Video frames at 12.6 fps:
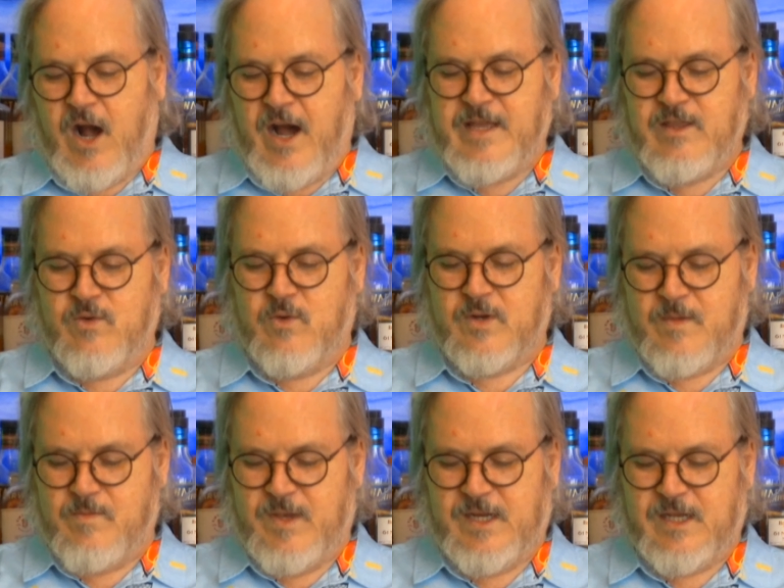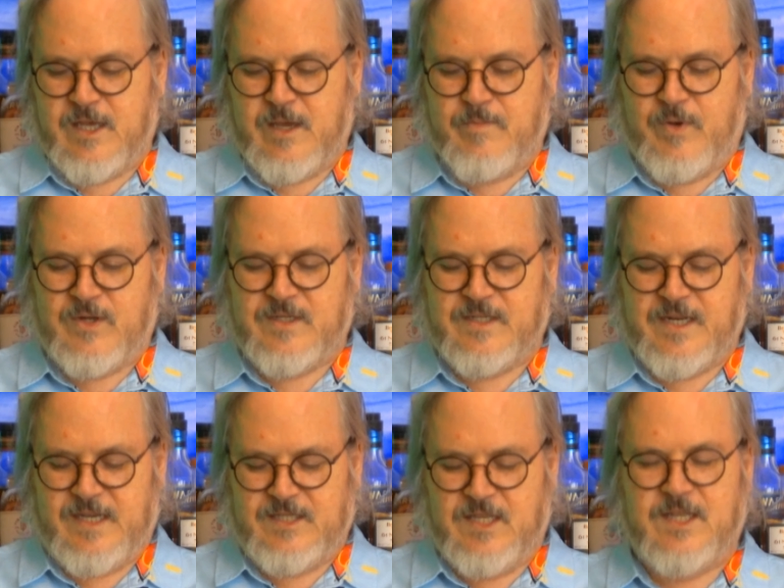I thought immediately upon
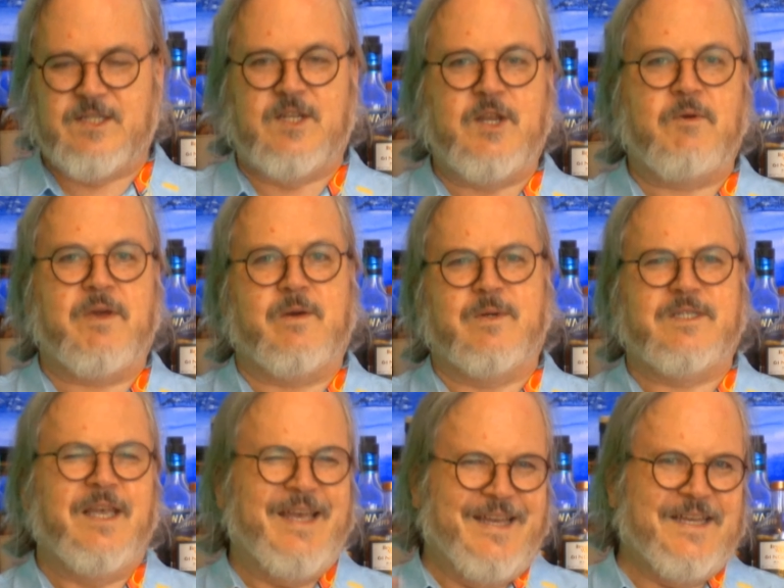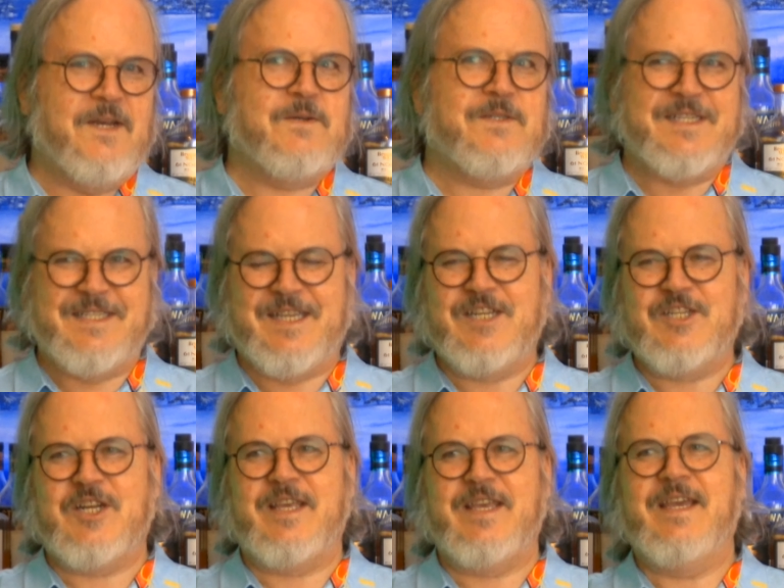tasting this and knowing it was
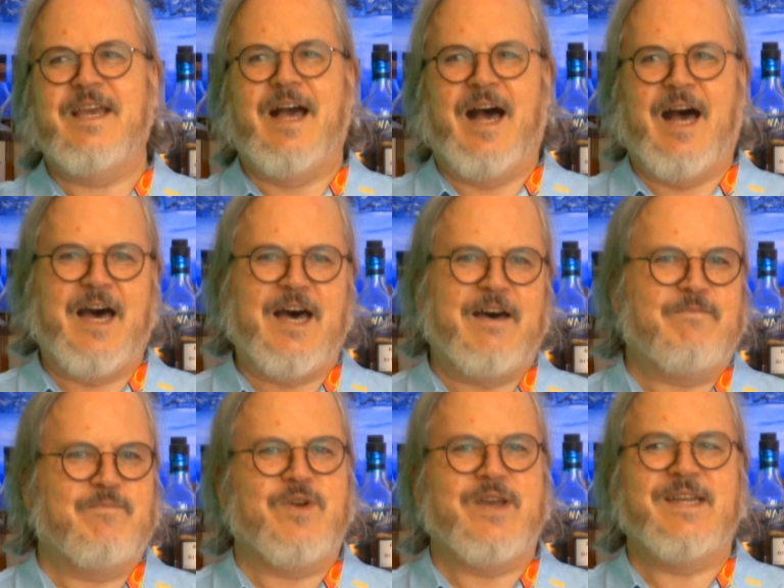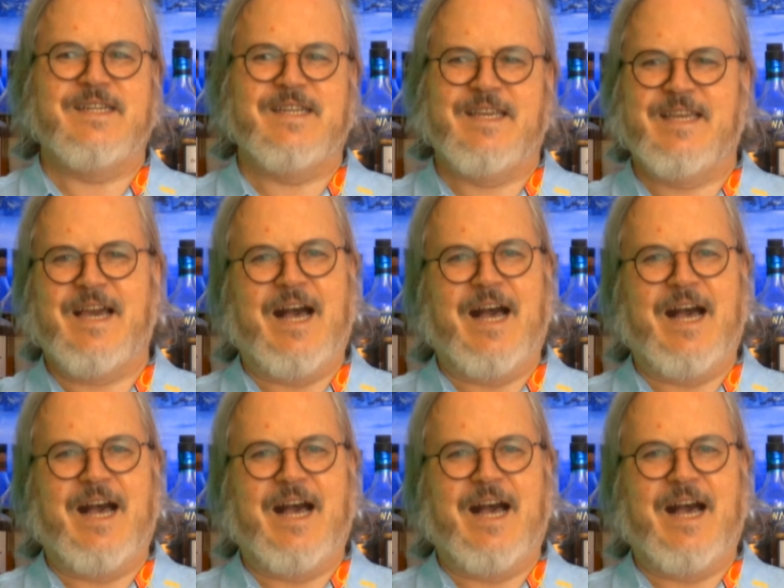essentially half brandy,